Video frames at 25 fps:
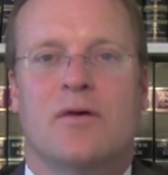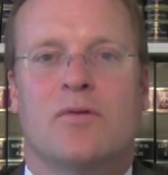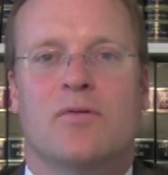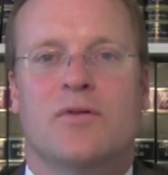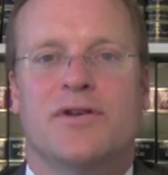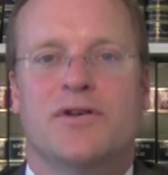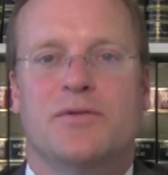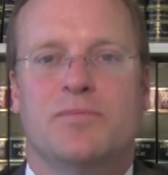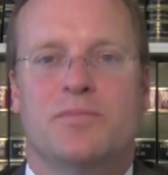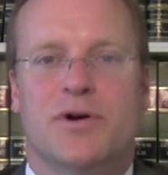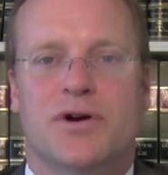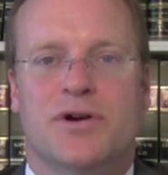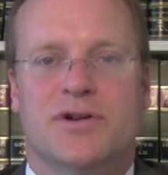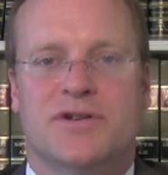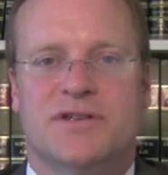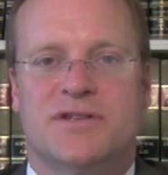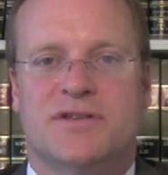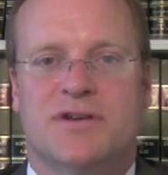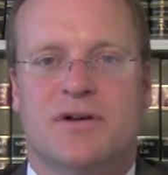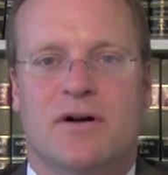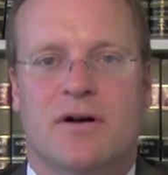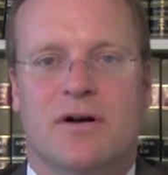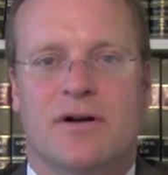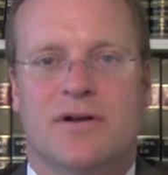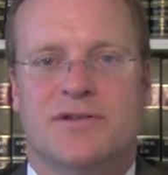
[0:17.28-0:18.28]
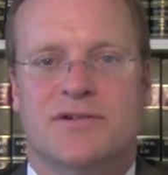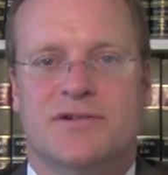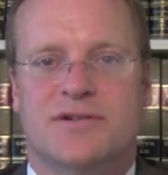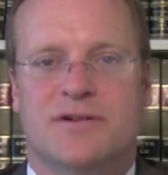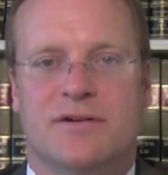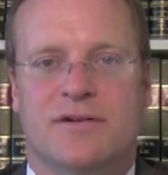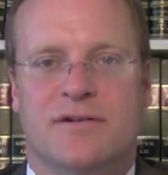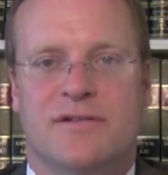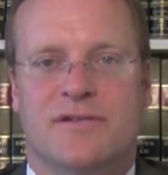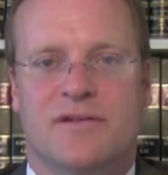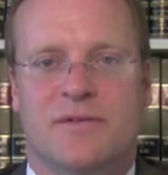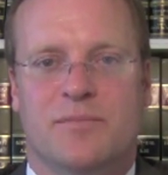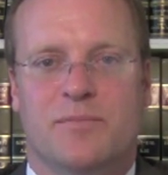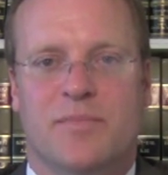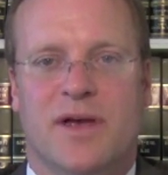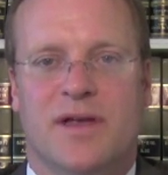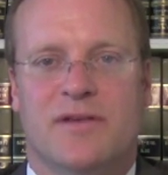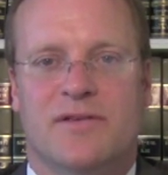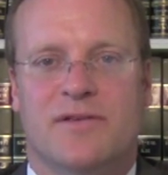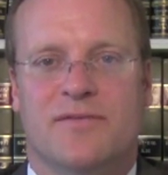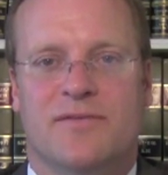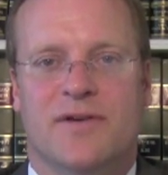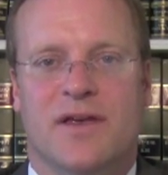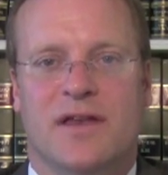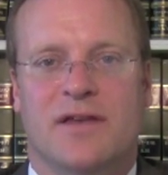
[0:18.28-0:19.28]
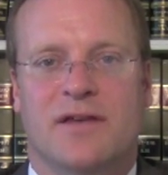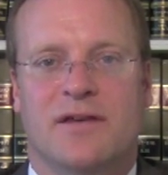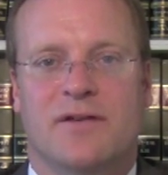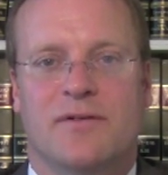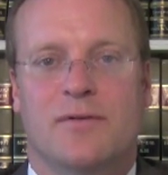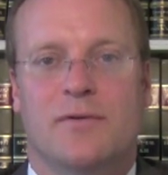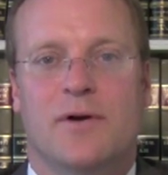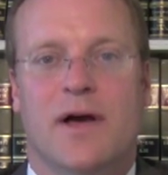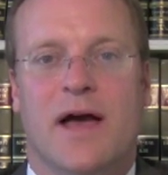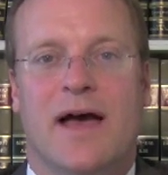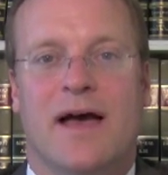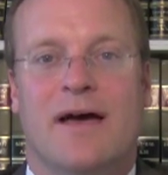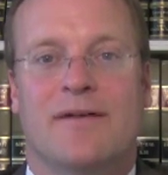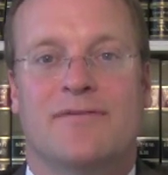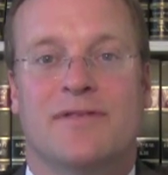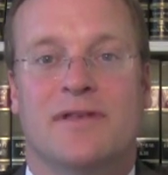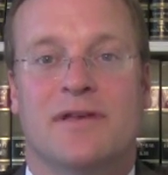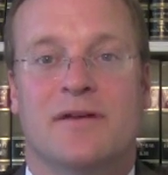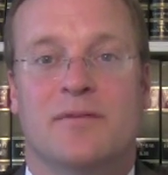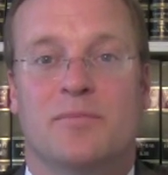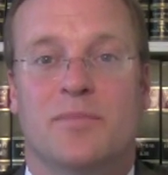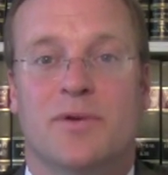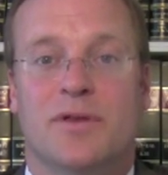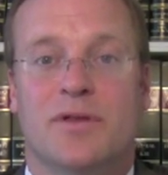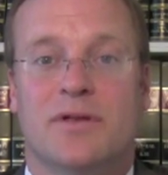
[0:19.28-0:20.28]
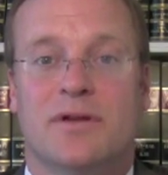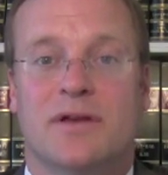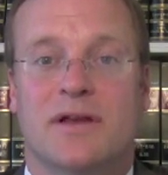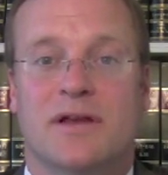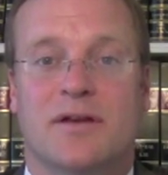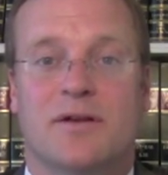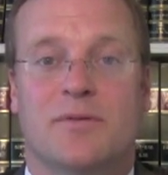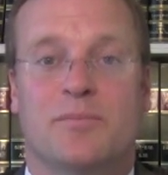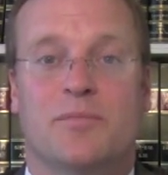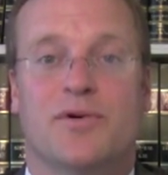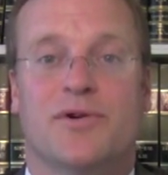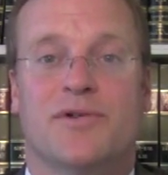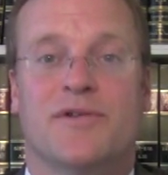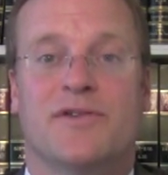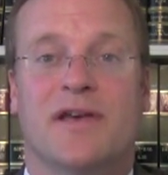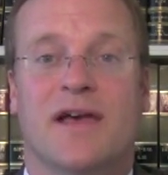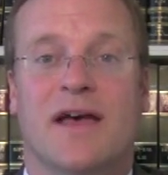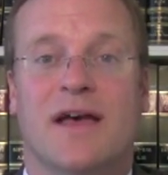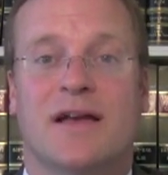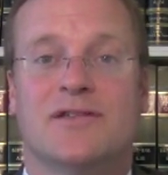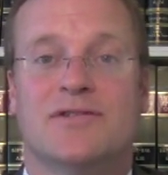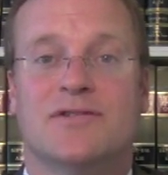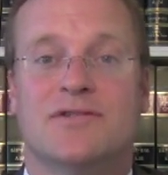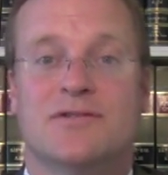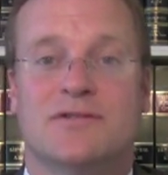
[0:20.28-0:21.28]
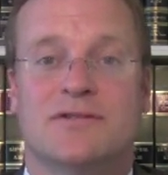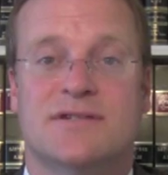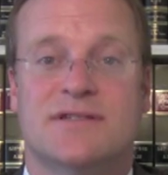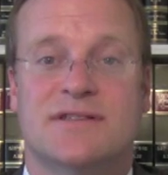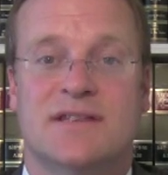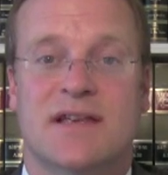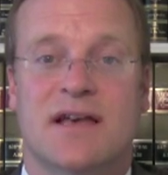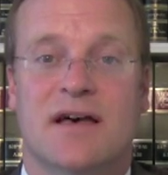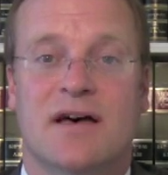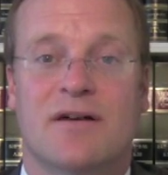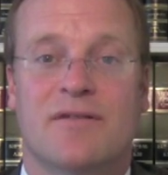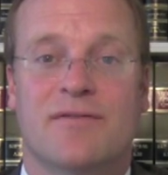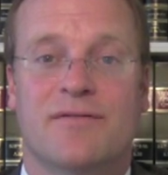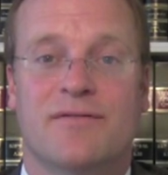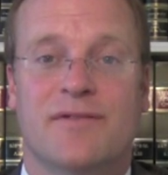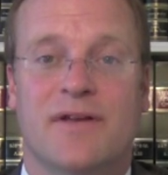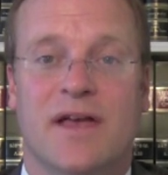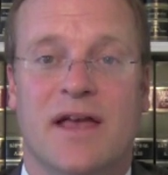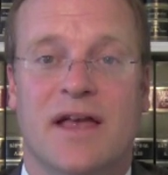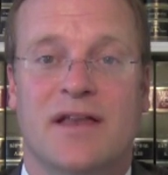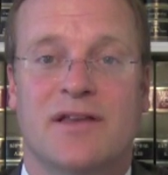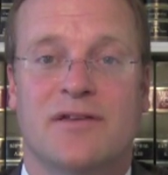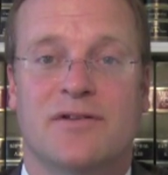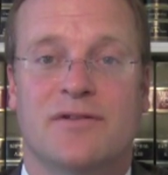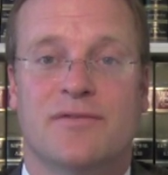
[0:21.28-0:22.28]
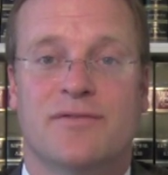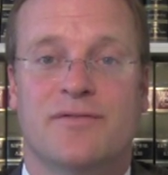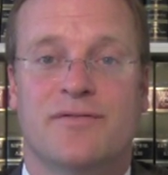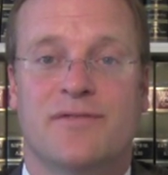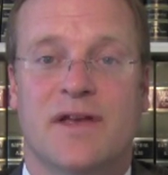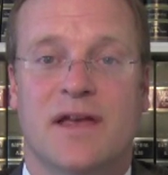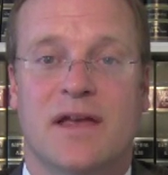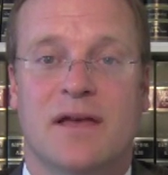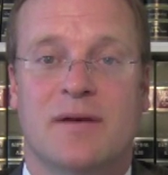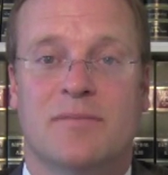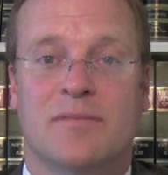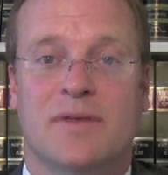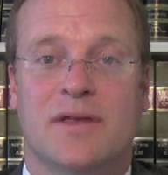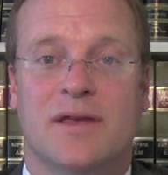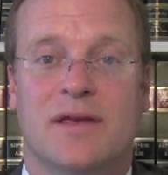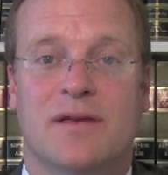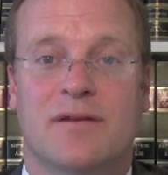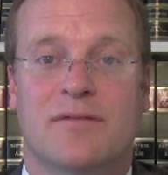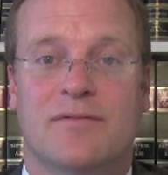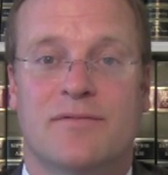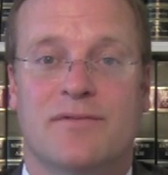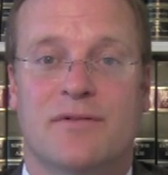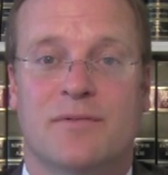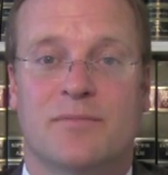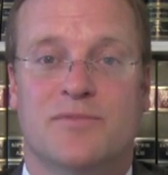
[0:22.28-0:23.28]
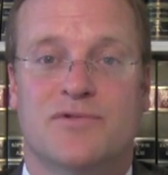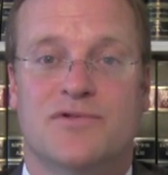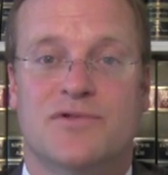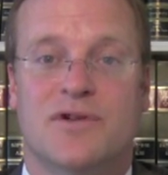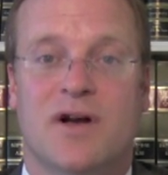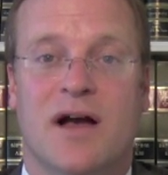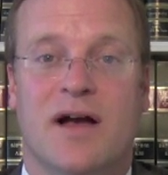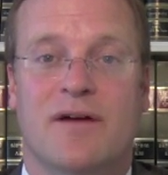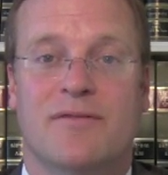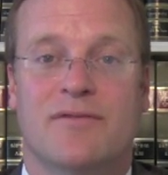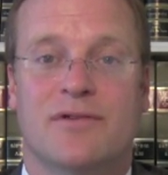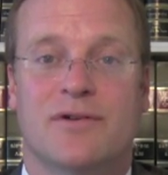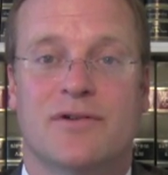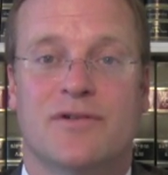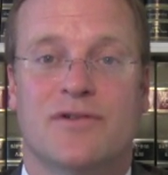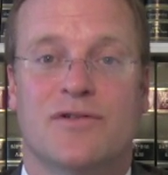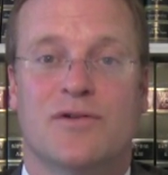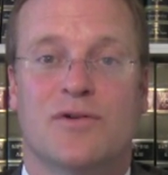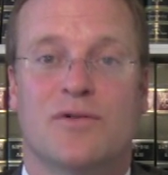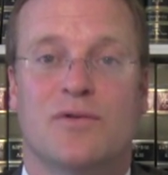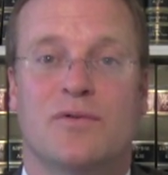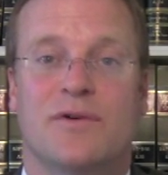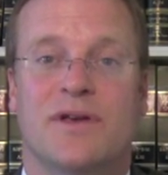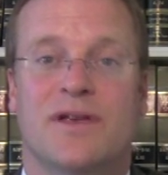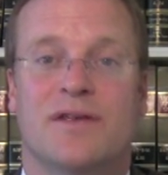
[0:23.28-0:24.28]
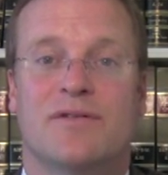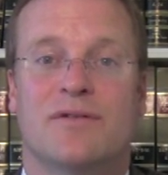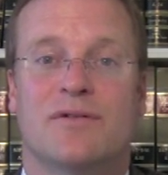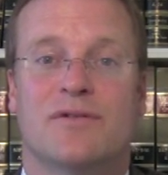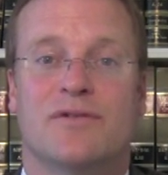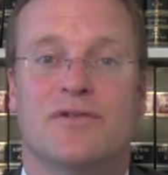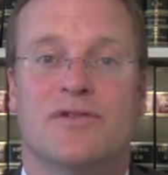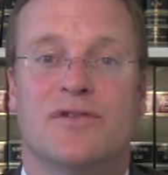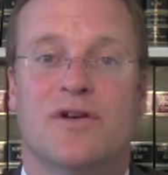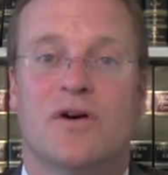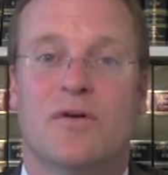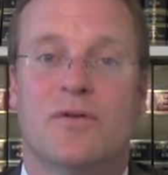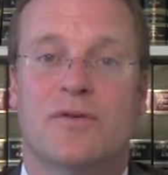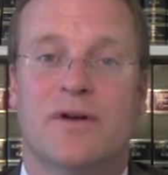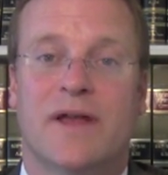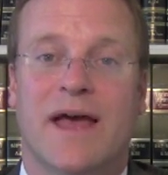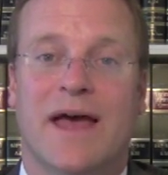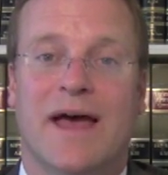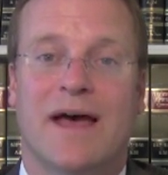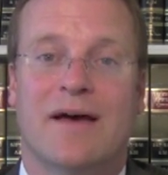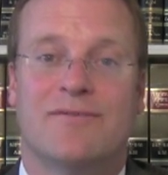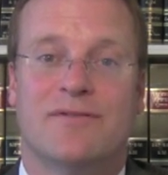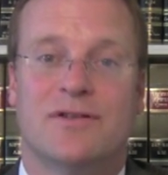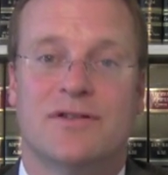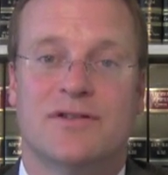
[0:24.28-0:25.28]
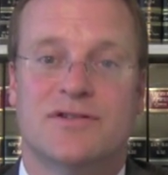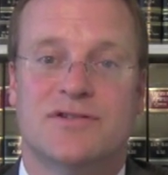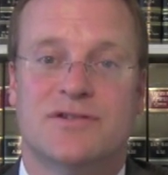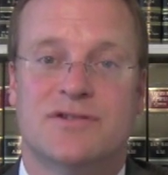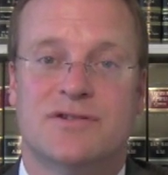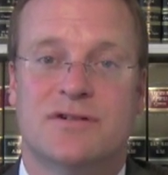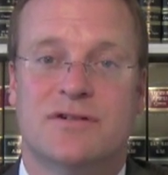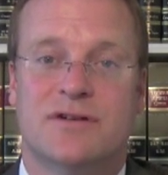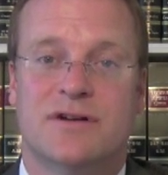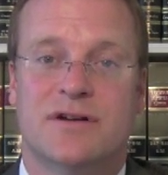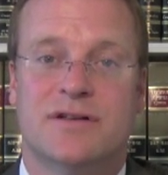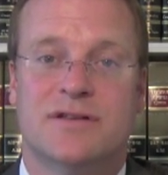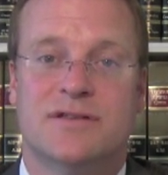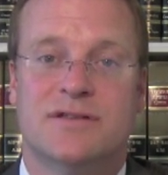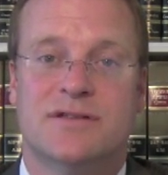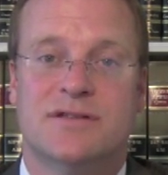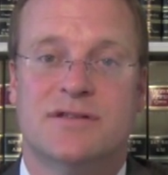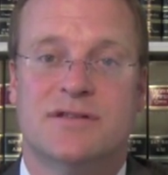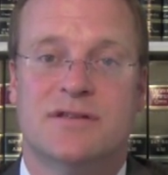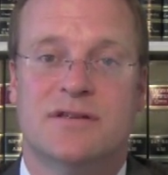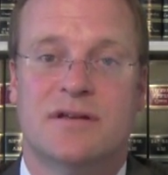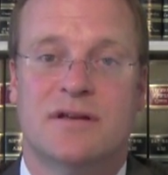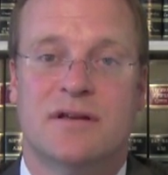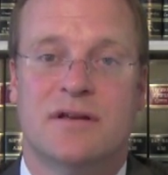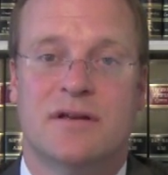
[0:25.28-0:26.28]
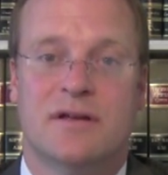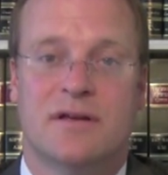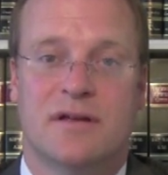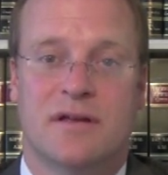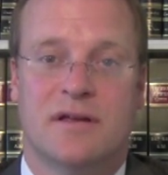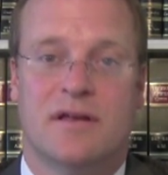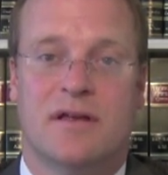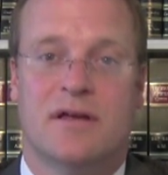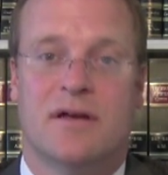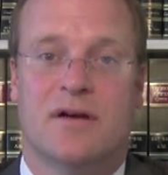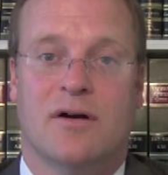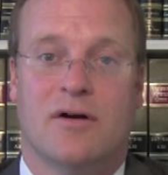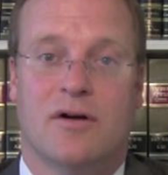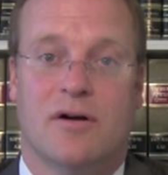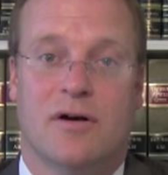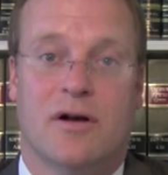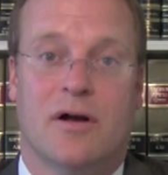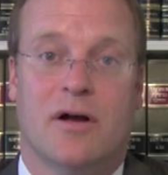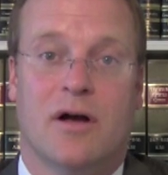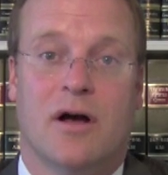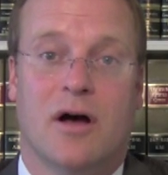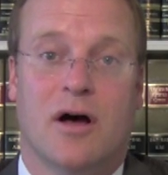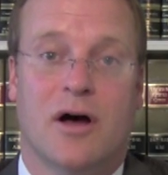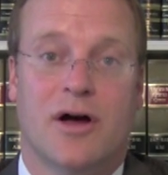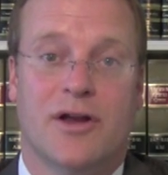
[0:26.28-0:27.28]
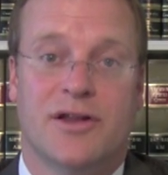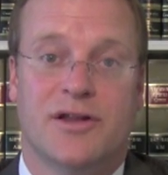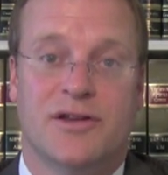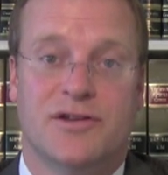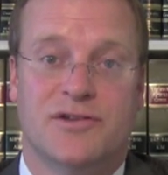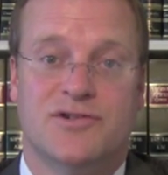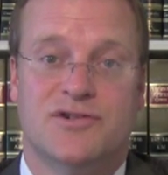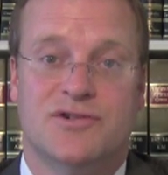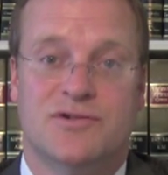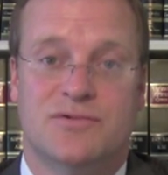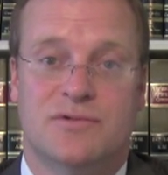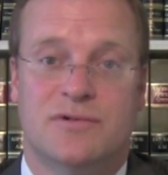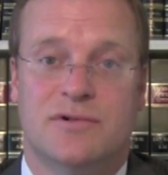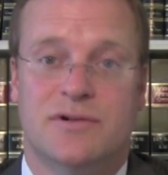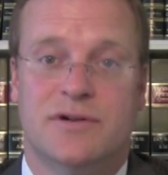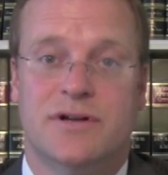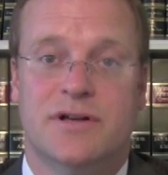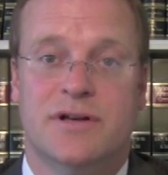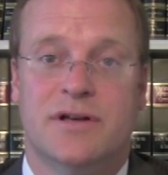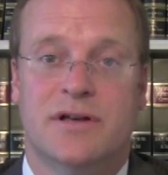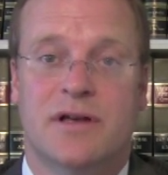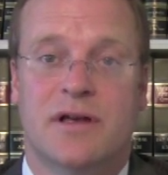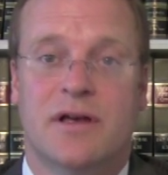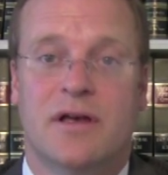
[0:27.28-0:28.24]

When you purchase car insurance in Pennsylvania, you have the ability to protect yourself and your family from drivers who either don't have insurance, are uninsured,